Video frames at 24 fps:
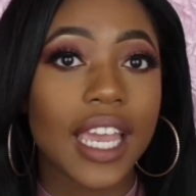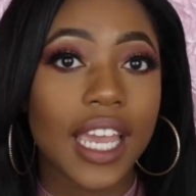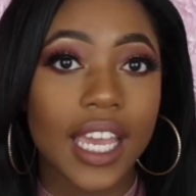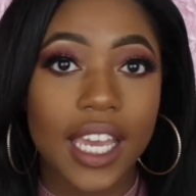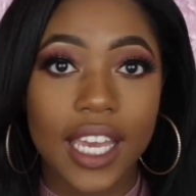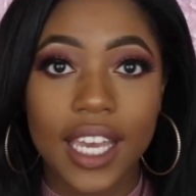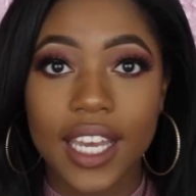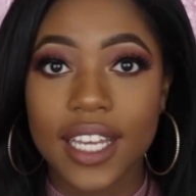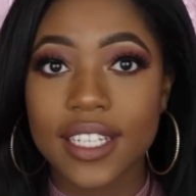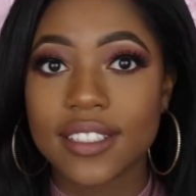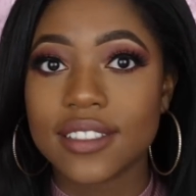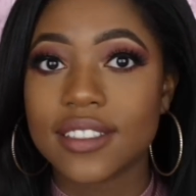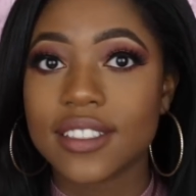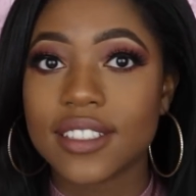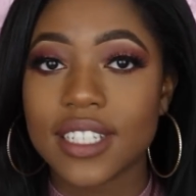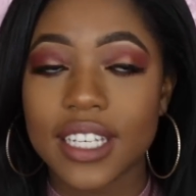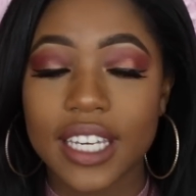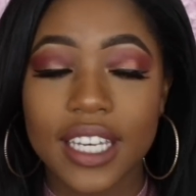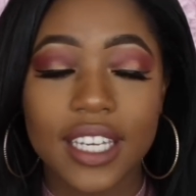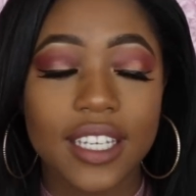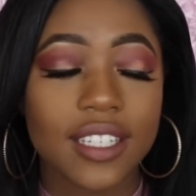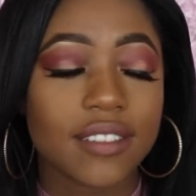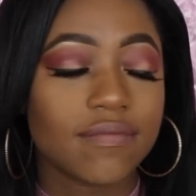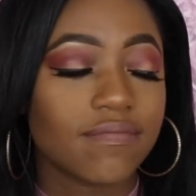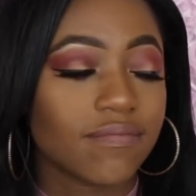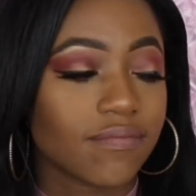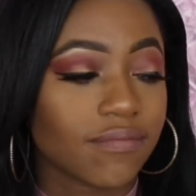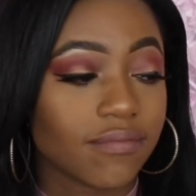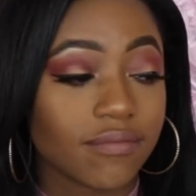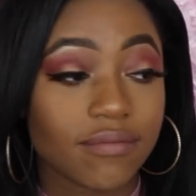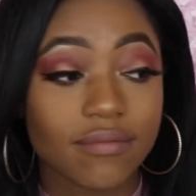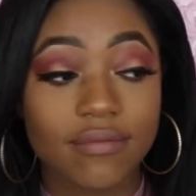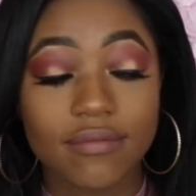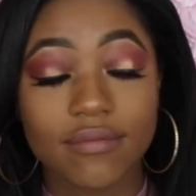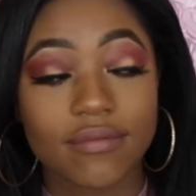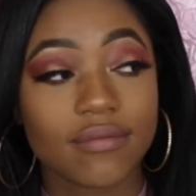and it
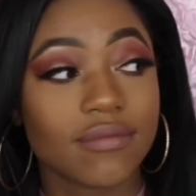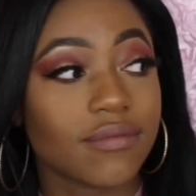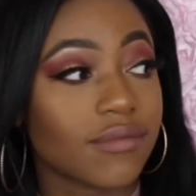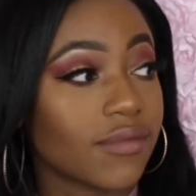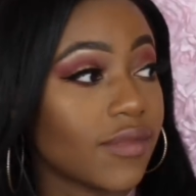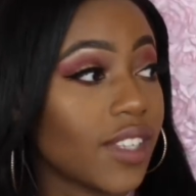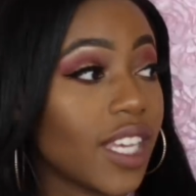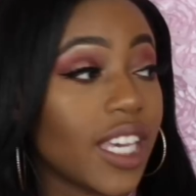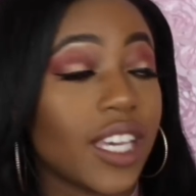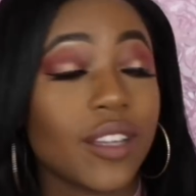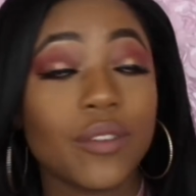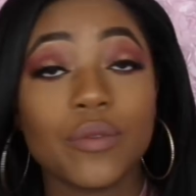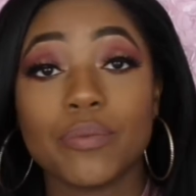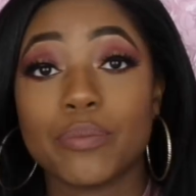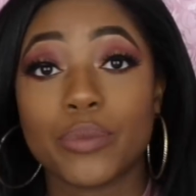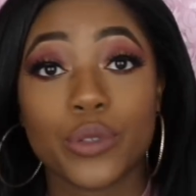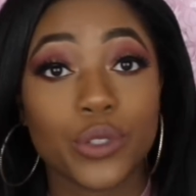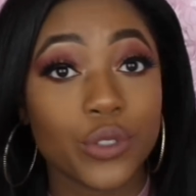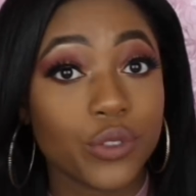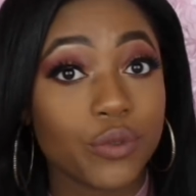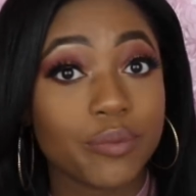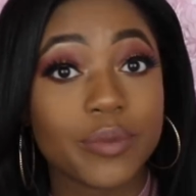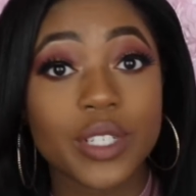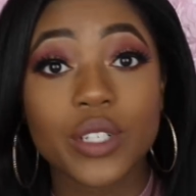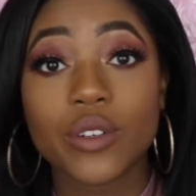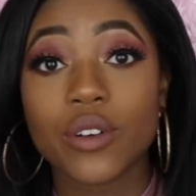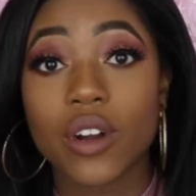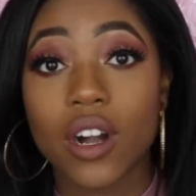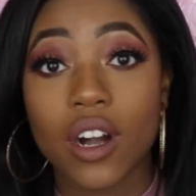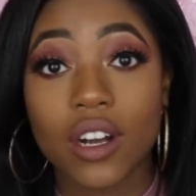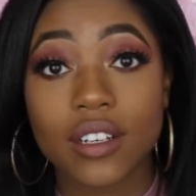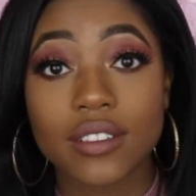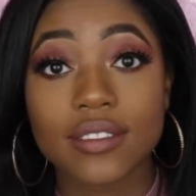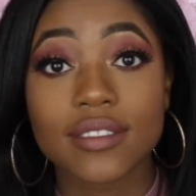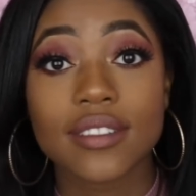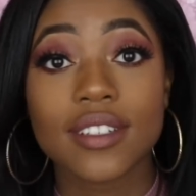proved me
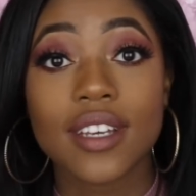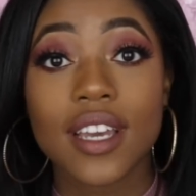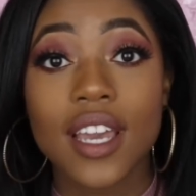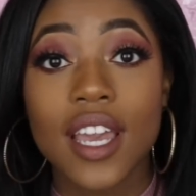wrong.